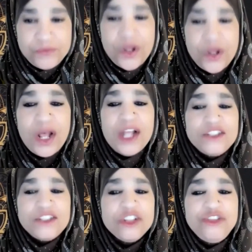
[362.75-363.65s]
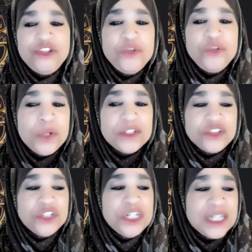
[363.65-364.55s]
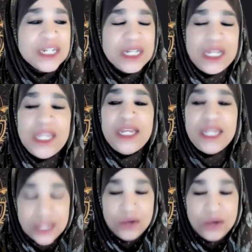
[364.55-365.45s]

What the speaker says: for us to do what's good and clean,